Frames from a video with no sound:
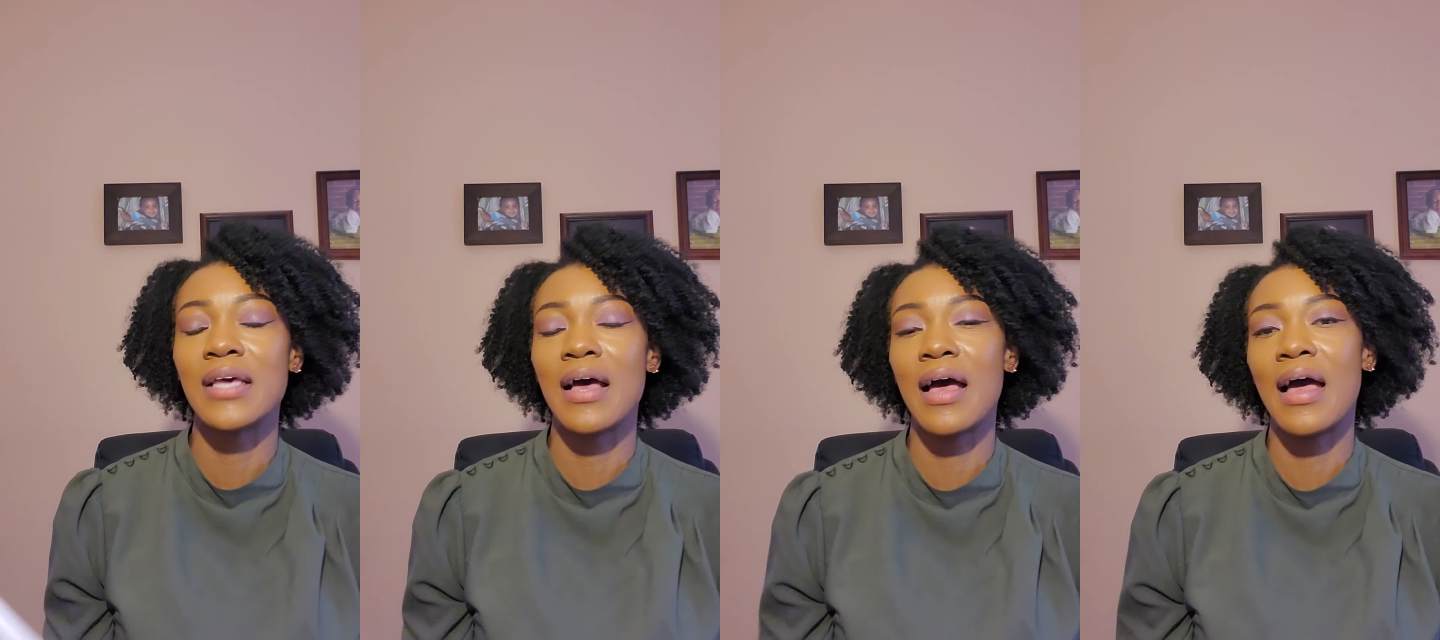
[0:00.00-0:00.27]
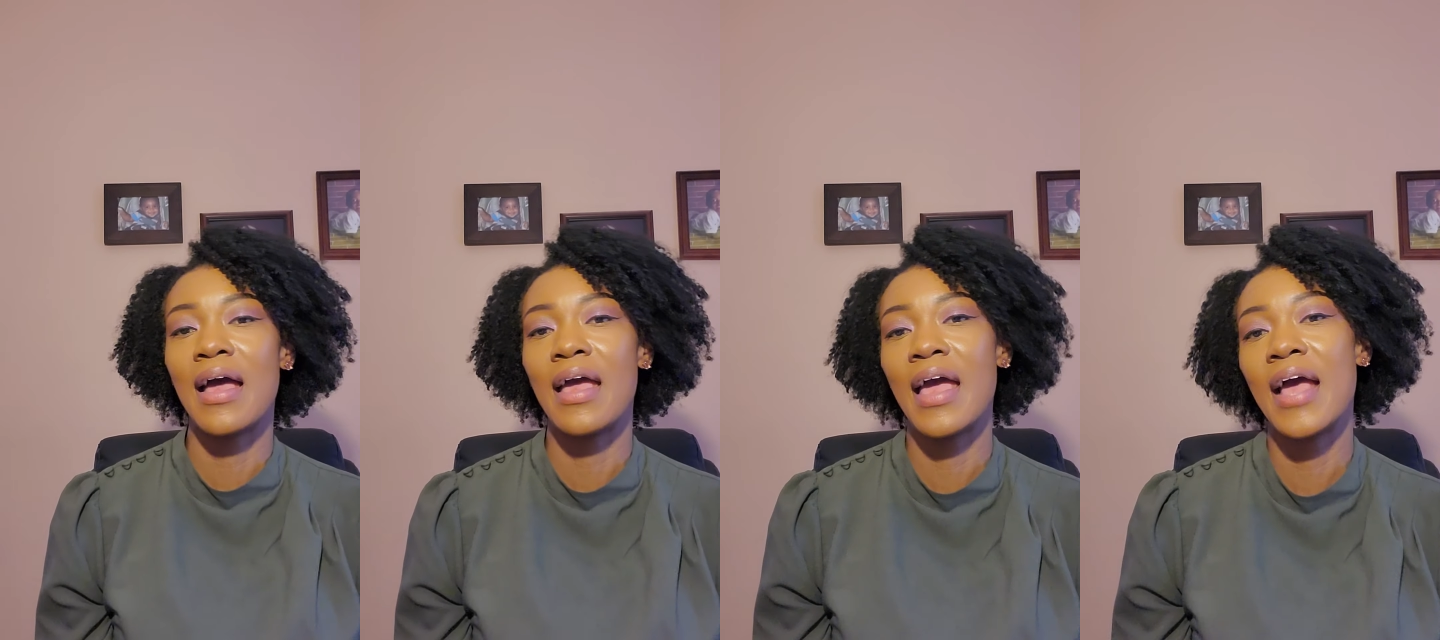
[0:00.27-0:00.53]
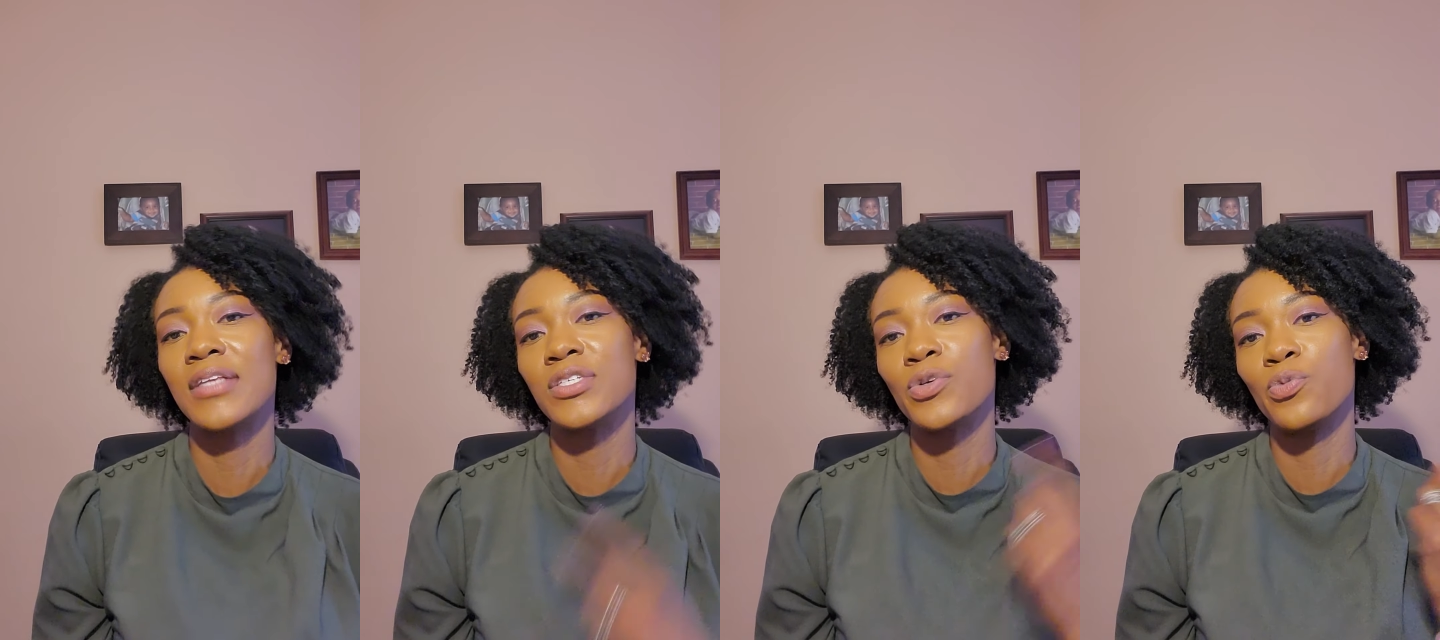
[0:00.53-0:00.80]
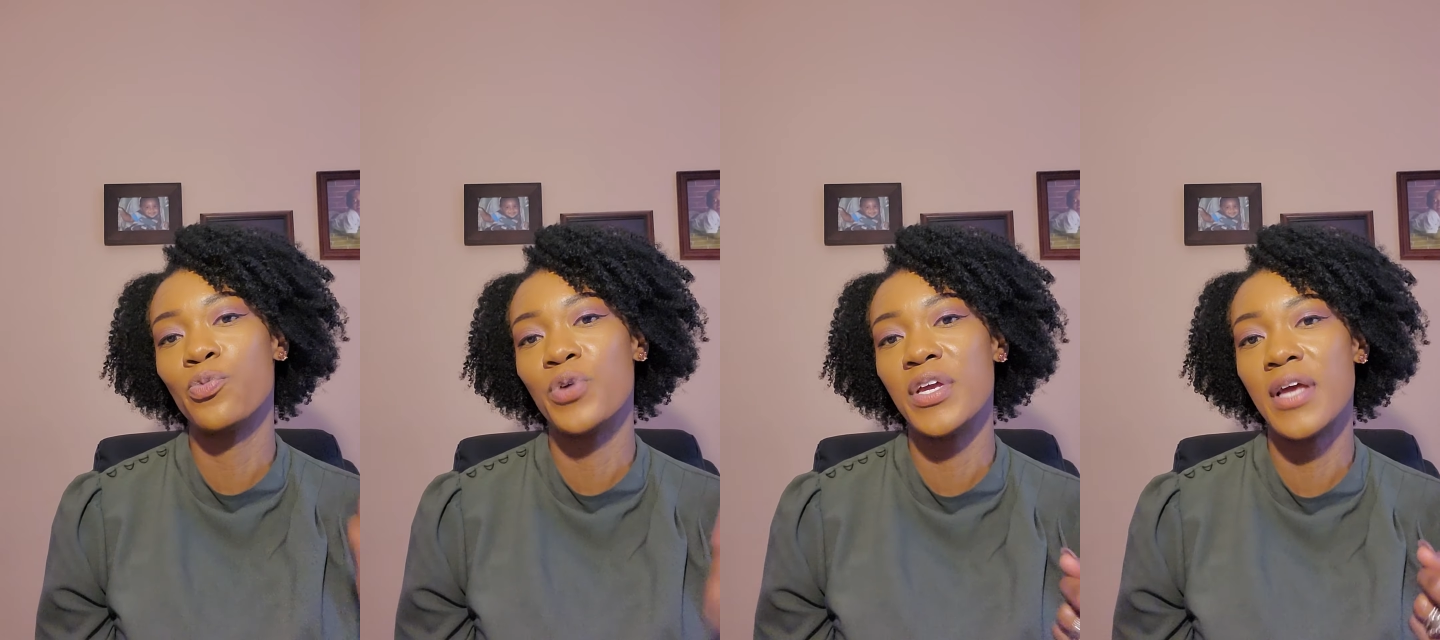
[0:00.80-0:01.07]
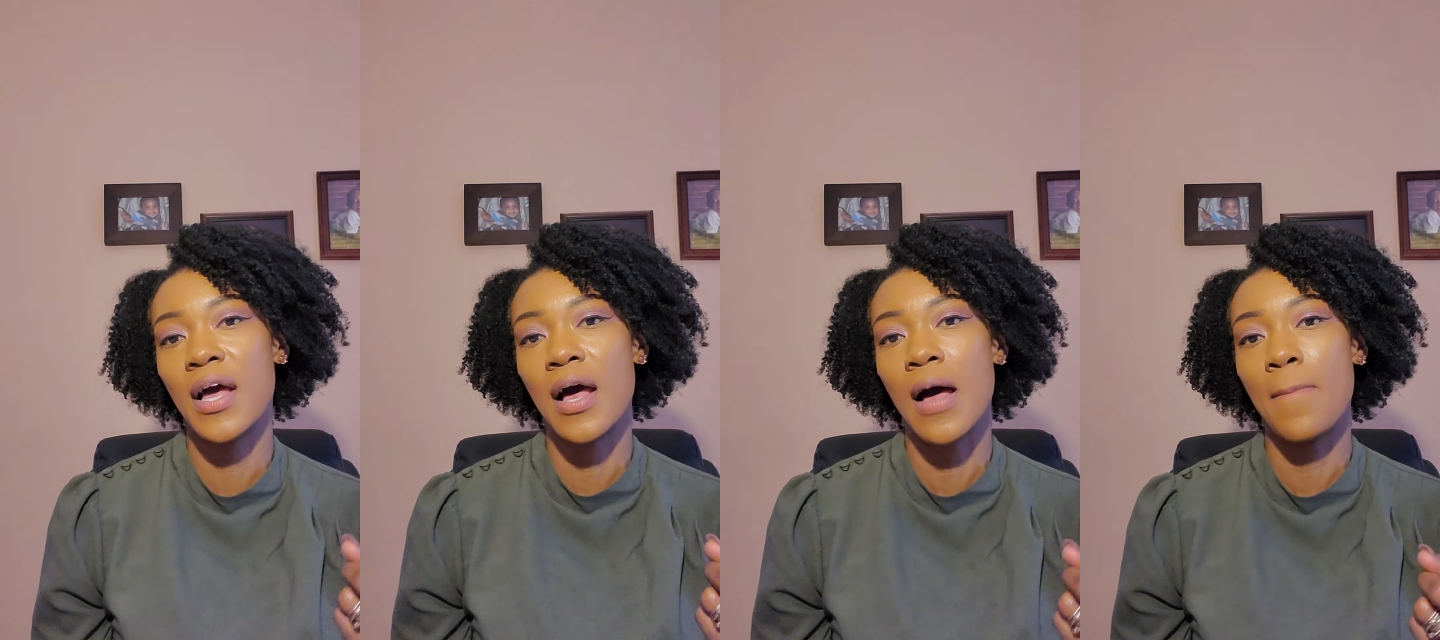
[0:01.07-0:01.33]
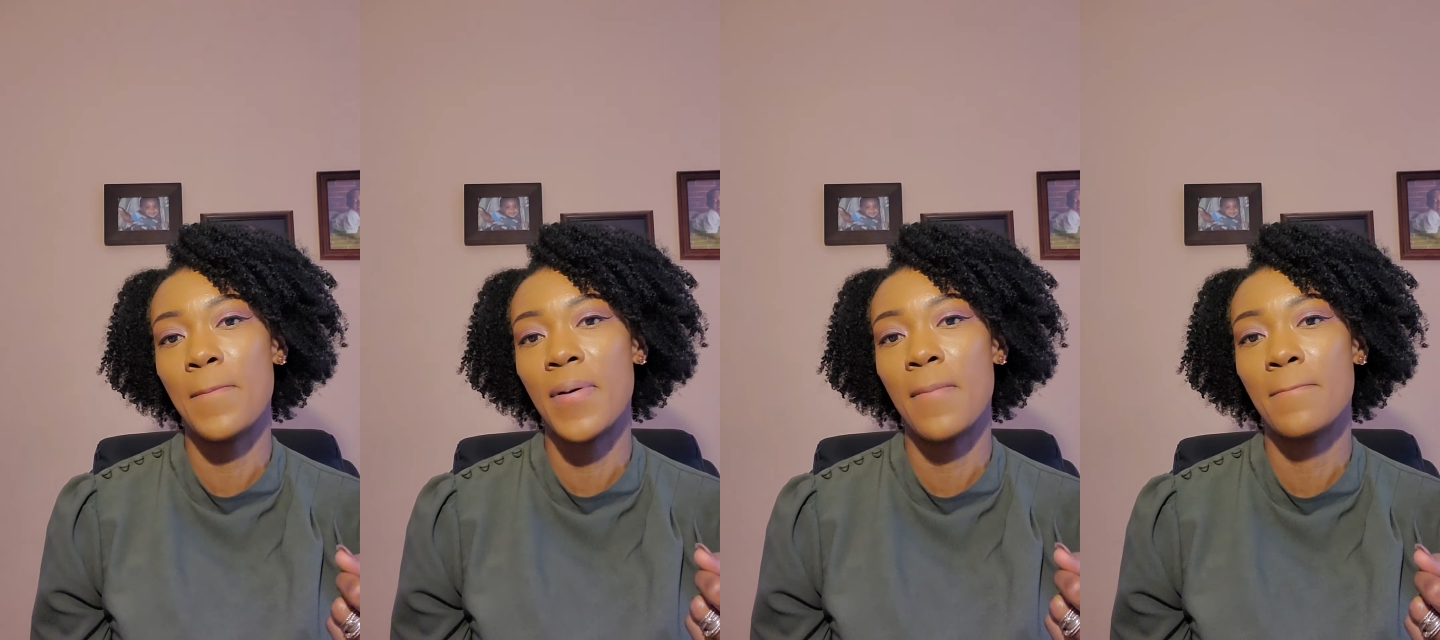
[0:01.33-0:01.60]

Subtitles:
I had to re-up